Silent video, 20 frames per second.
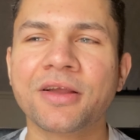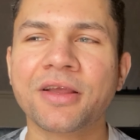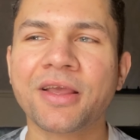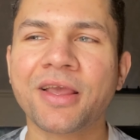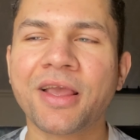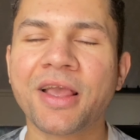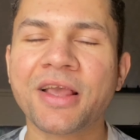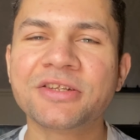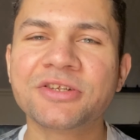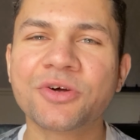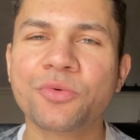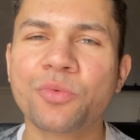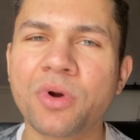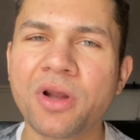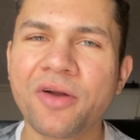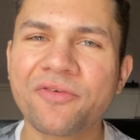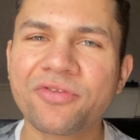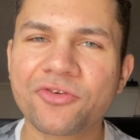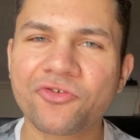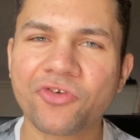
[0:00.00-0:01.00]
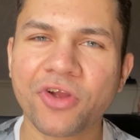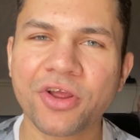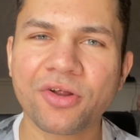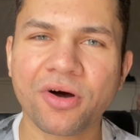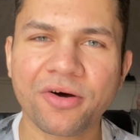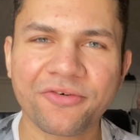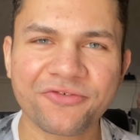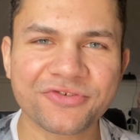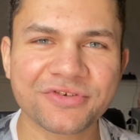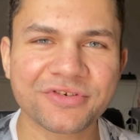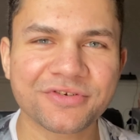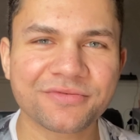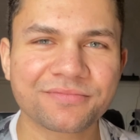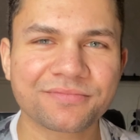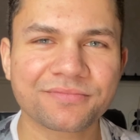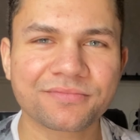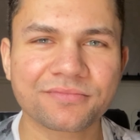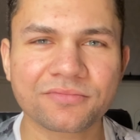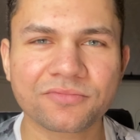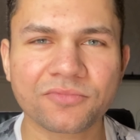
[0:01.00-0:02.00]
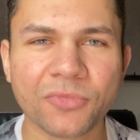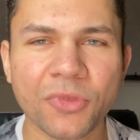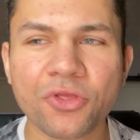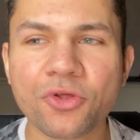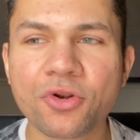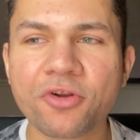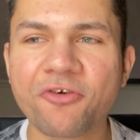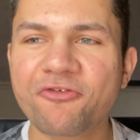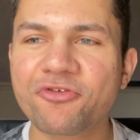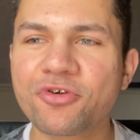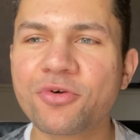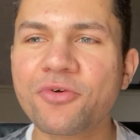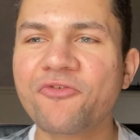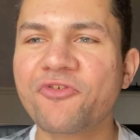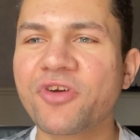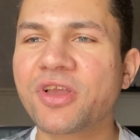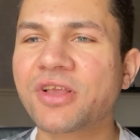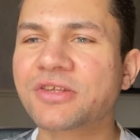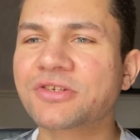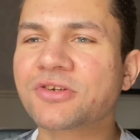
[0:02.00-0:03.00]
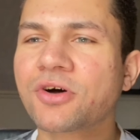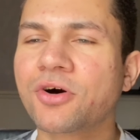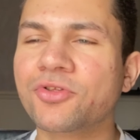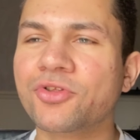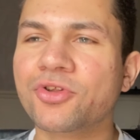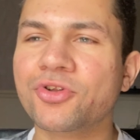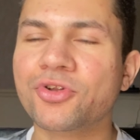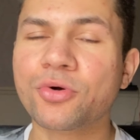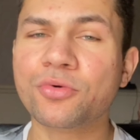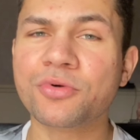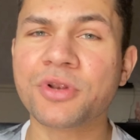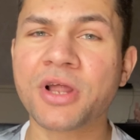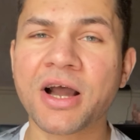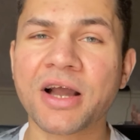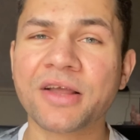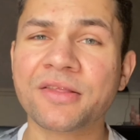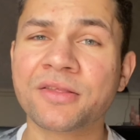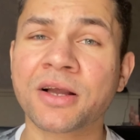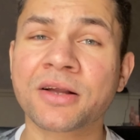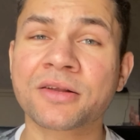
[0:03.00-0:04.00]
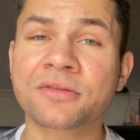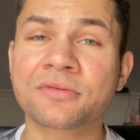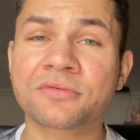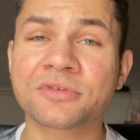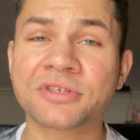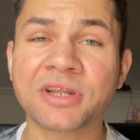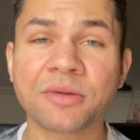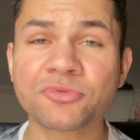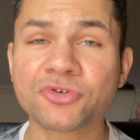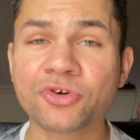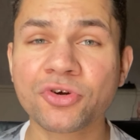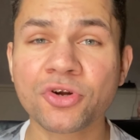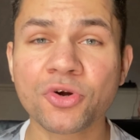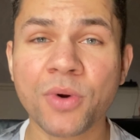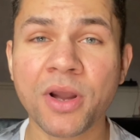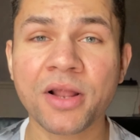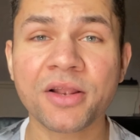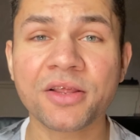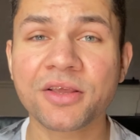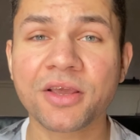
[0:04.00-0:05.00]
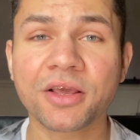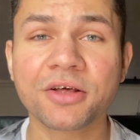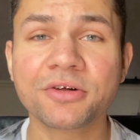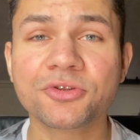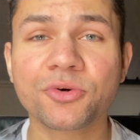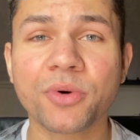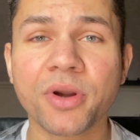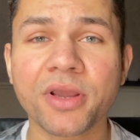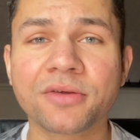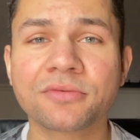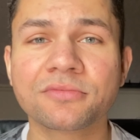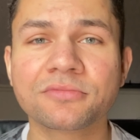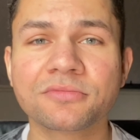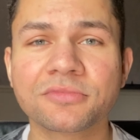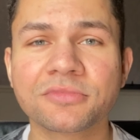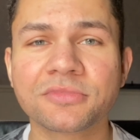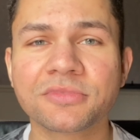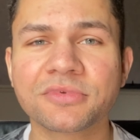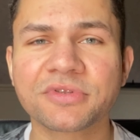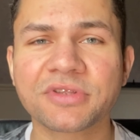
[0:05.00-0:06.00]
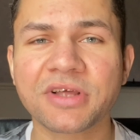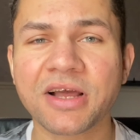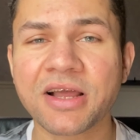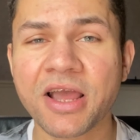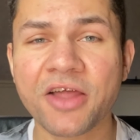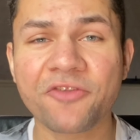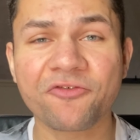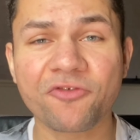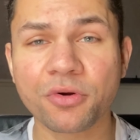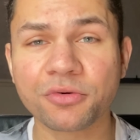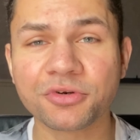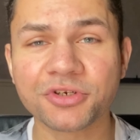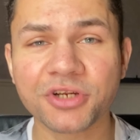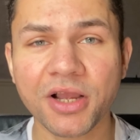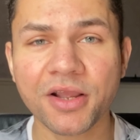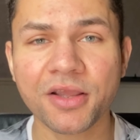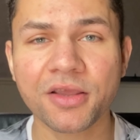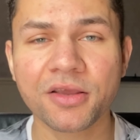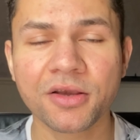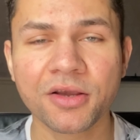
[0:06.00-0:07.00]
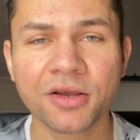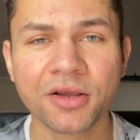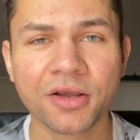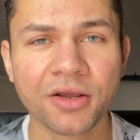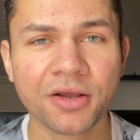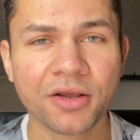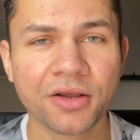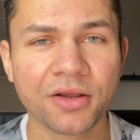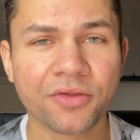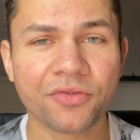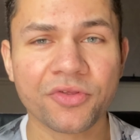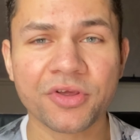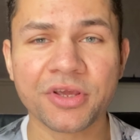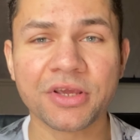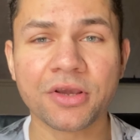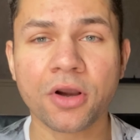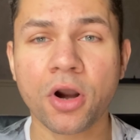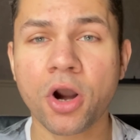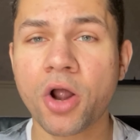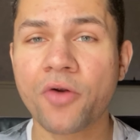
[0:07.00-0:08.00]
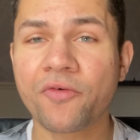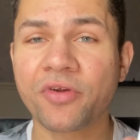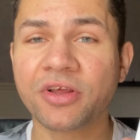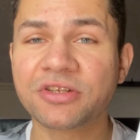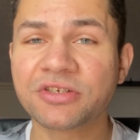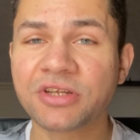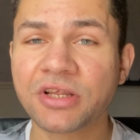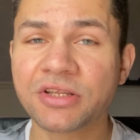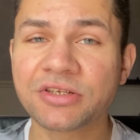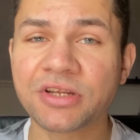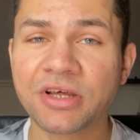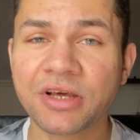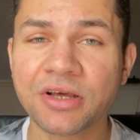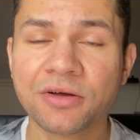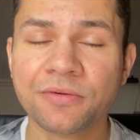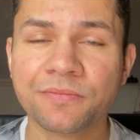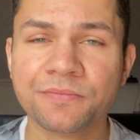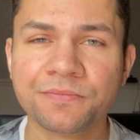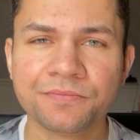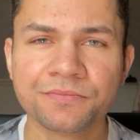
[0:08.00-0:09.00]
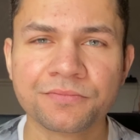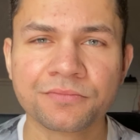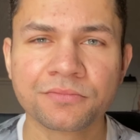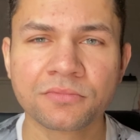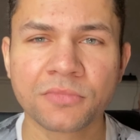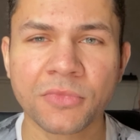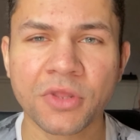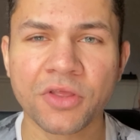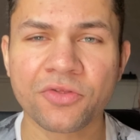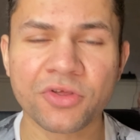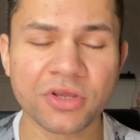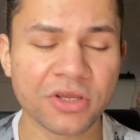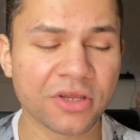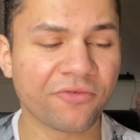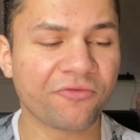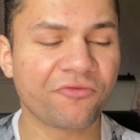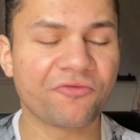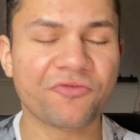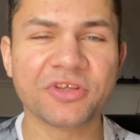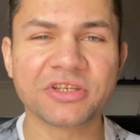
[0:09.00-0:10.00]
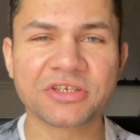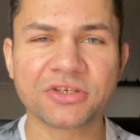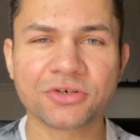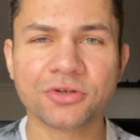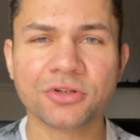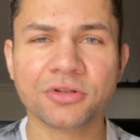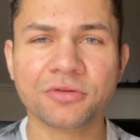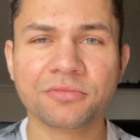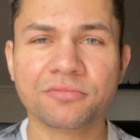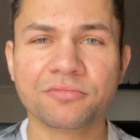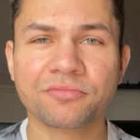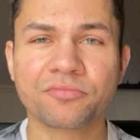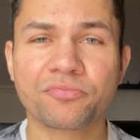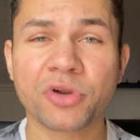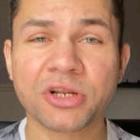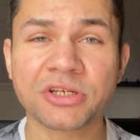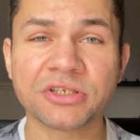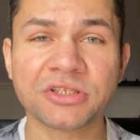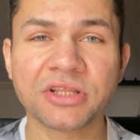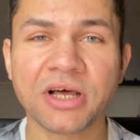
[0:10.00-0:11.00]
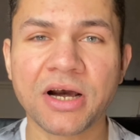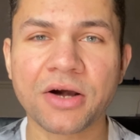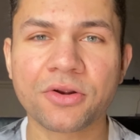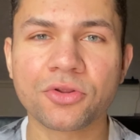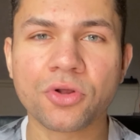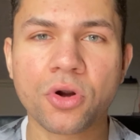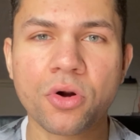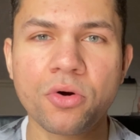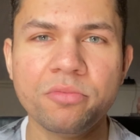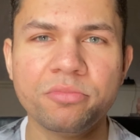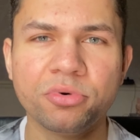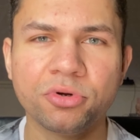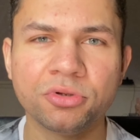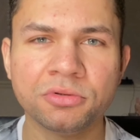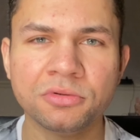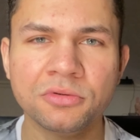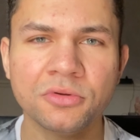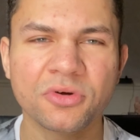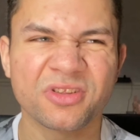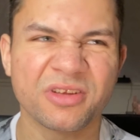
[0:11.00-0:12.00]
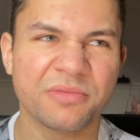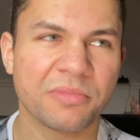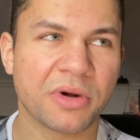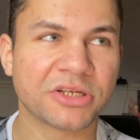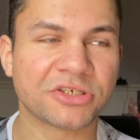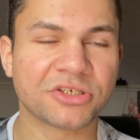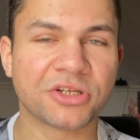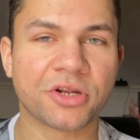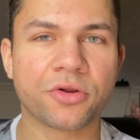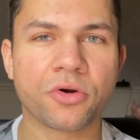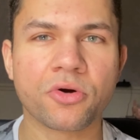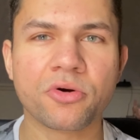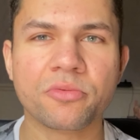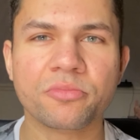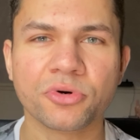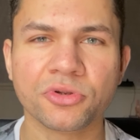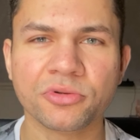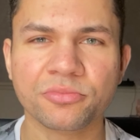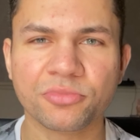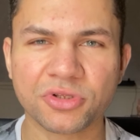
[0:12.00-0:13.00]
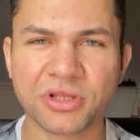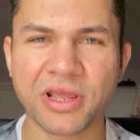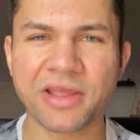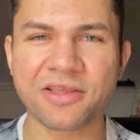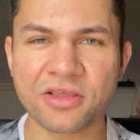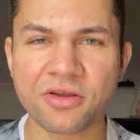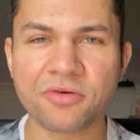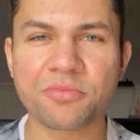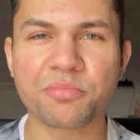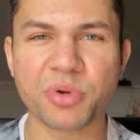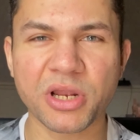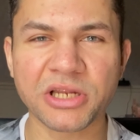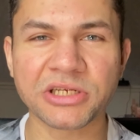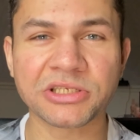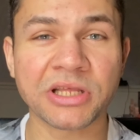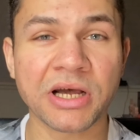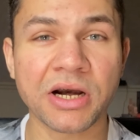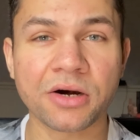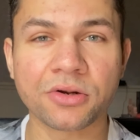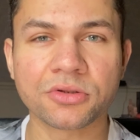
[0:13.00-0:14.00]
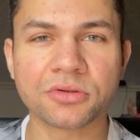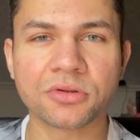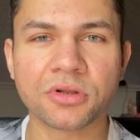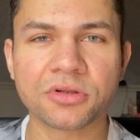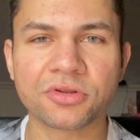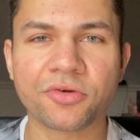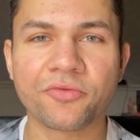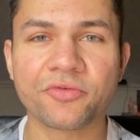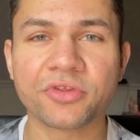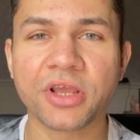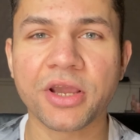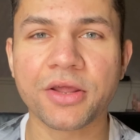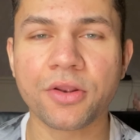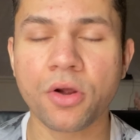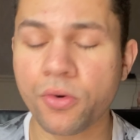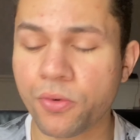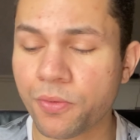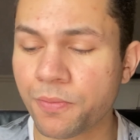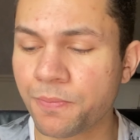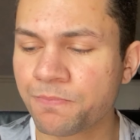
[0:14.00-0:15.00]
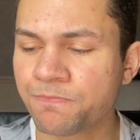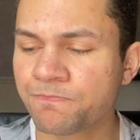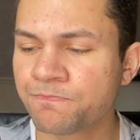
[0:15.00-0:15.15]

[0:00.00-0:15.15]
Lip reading: is it worth the trade-offs? There are a few things on the Note 9 that Samsung quietly killed away. The headphone jack, the heart rate sensor, the physical pressing down on the home button, or the imaginary home button, but you could press down to return home.